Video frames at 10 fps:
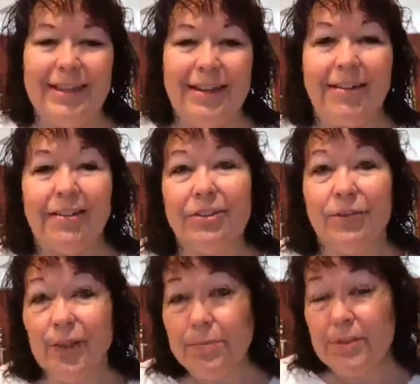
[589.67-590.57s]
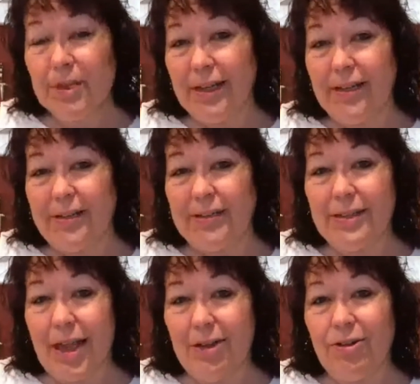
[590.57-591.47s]
On the flip side, on
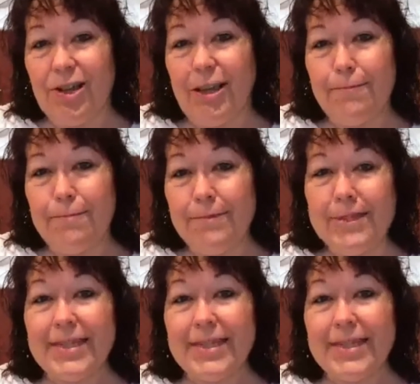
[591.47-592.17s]
Saturday,